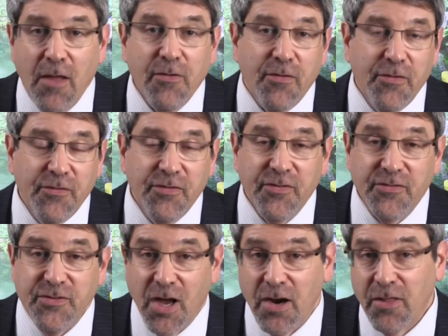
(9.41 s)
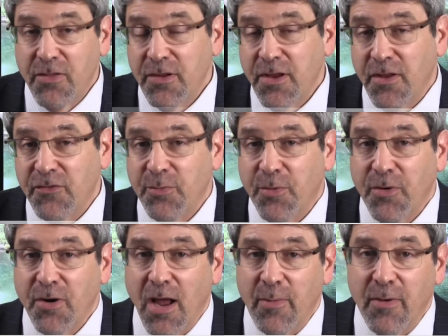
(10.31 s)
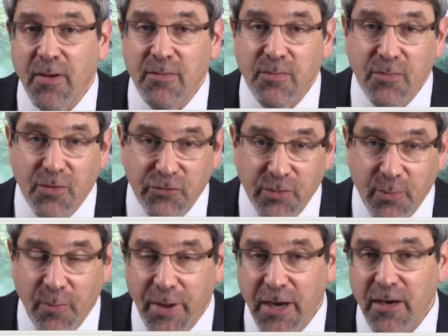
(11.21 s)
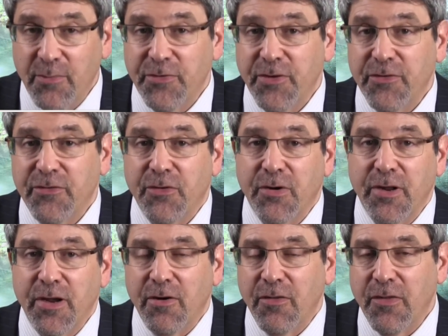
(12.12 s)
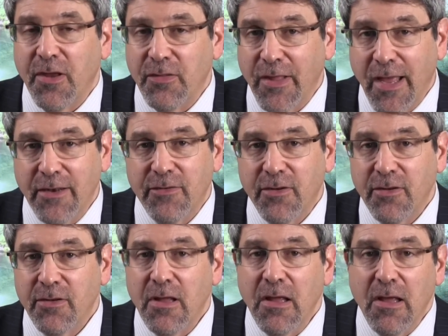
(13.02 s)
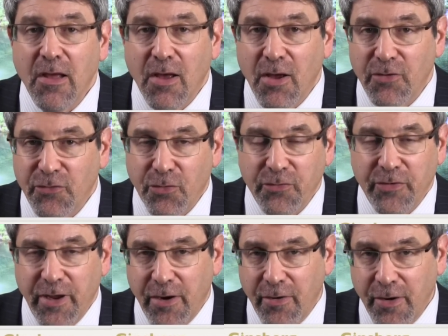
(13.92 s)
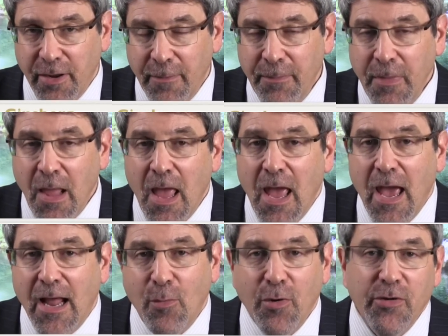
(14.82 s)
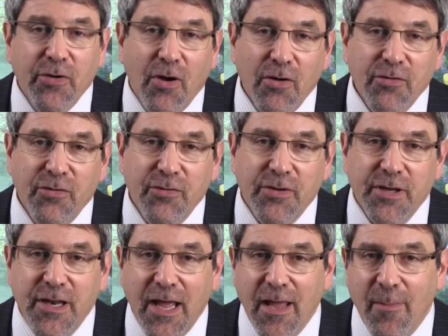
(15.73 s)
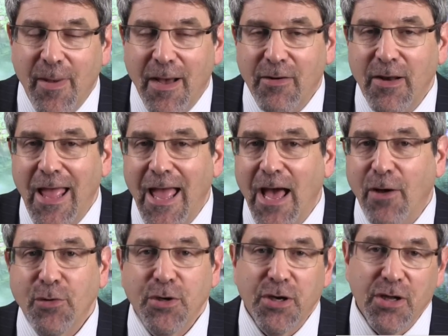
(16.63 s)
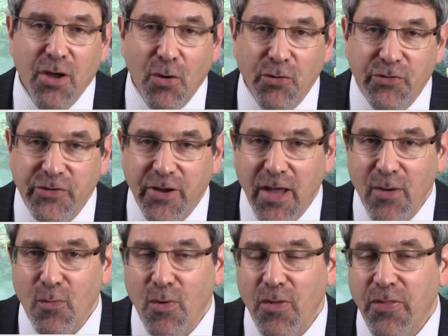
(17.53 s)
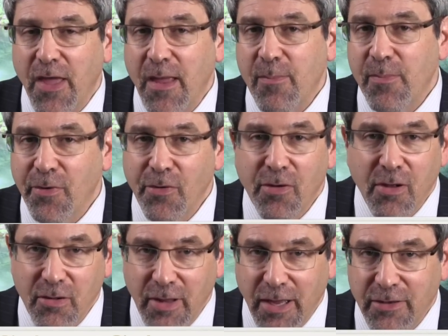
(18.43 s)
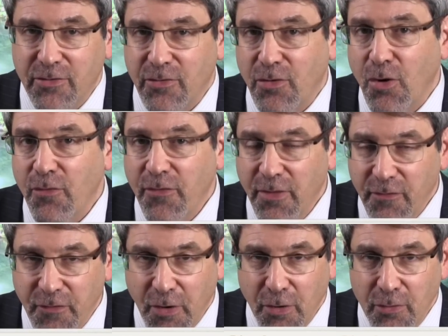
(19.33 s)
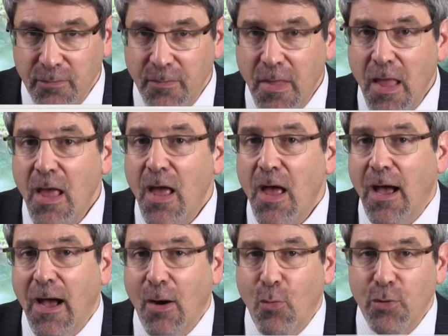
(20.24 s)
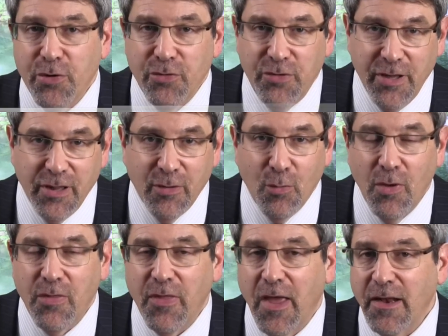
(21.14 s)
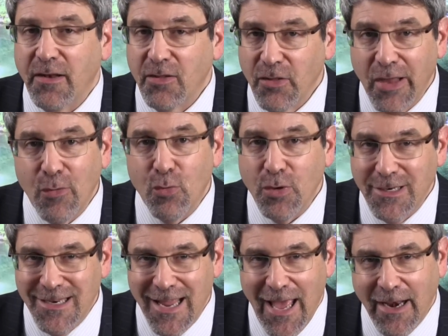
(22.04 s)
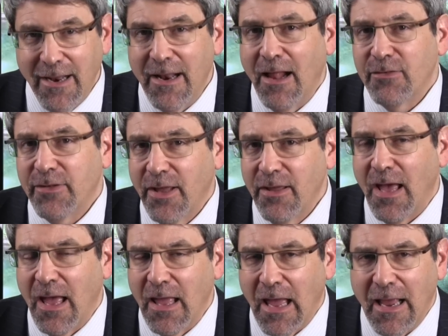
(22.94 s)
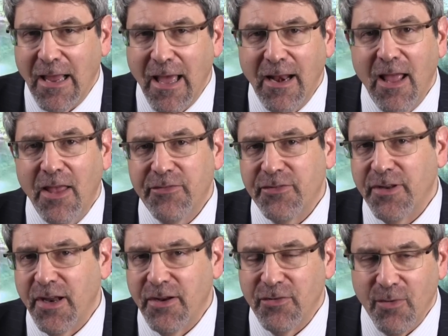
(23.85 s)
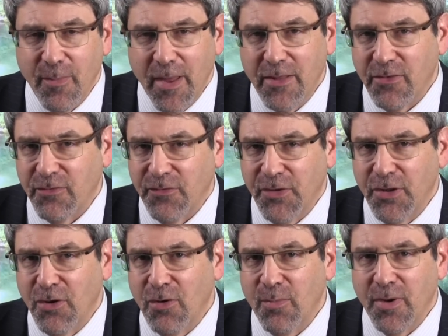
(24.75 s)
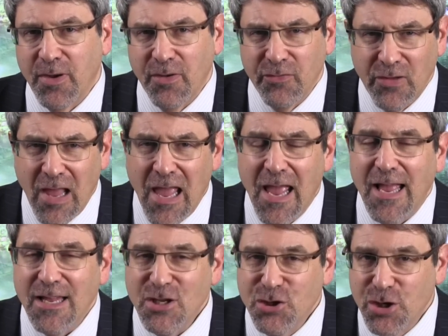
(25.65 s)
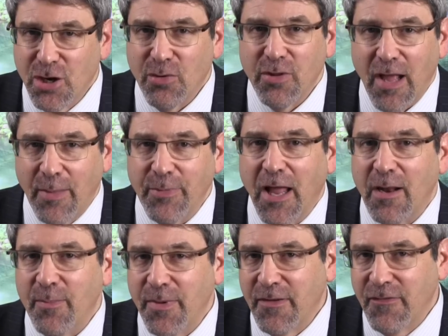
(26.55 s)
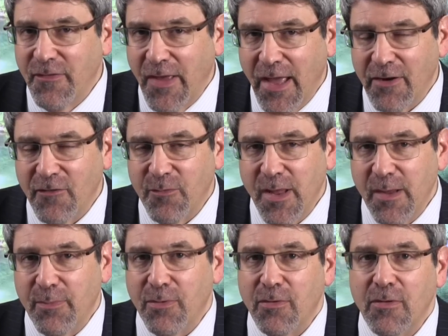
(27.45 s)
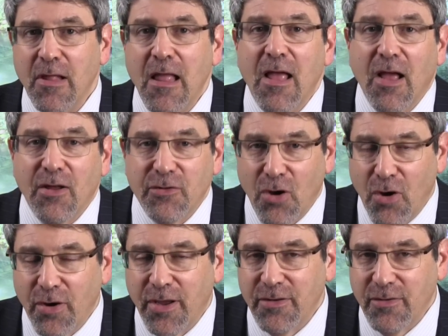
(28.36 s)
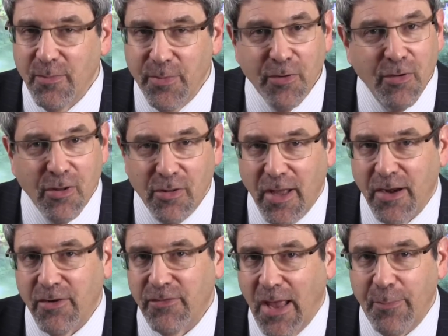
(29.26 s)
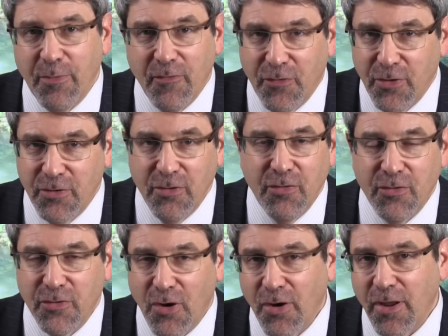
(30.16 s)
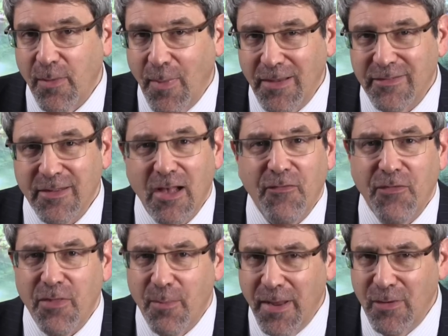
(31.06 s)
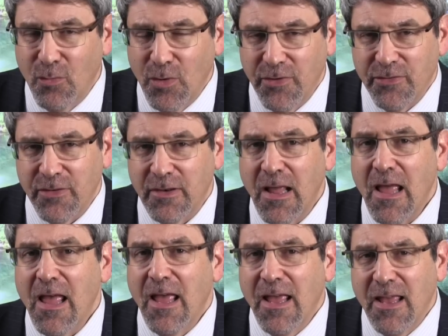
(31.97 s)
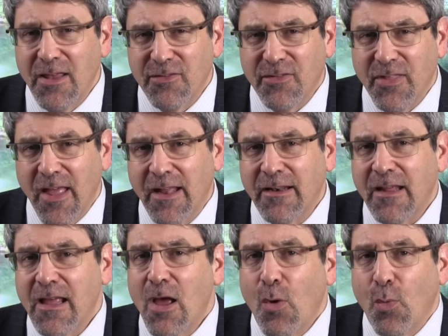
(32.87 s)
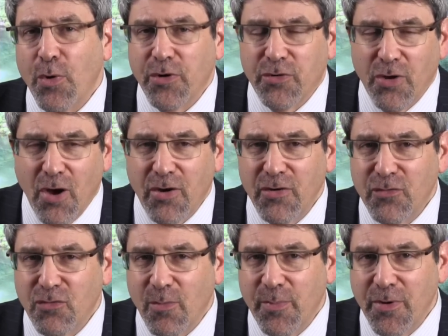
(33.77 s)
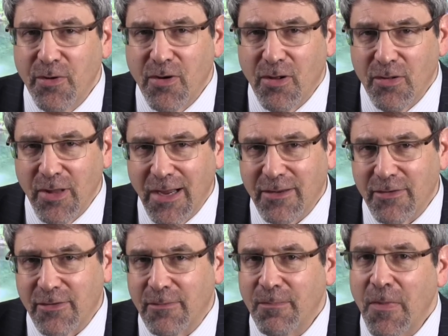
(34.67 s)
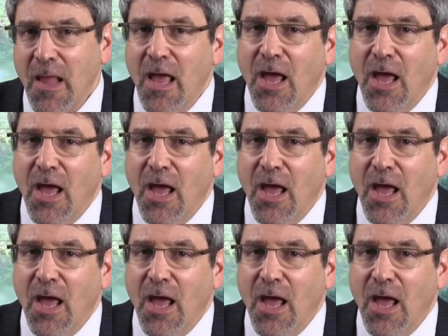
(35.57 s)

Hi there, this is Jonathan Ginsberg. I'm a consumer bankruptcy attorney here in the Atlanta, uh, Georgia area. And I want to talk to you today about how to negotiate with a bill collector over the phone uh, when you're dealing with a delinquent debt. And I'll tell you, I, I kind of hesitated to make this video because generally I'm not a big fan of people talking to bill collectors. I prefer to do the talking myself. And the main reason is that when you're talking to a bill collector,